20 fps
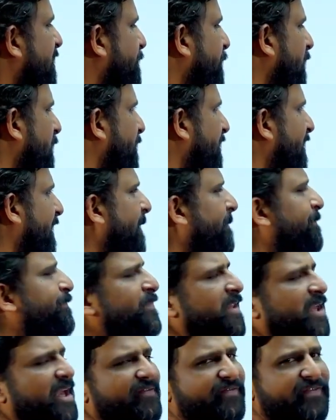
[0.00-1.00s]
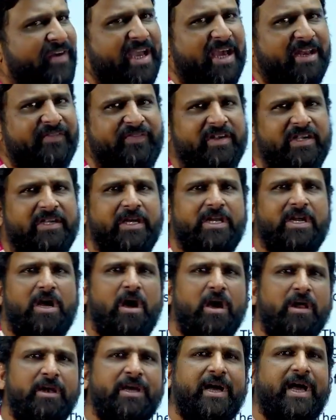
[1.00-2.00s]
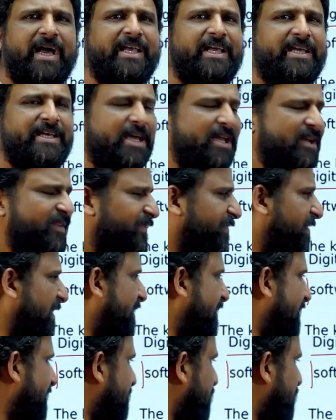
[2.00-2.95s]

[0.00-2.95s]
it may be a FIR filter or IIR filter.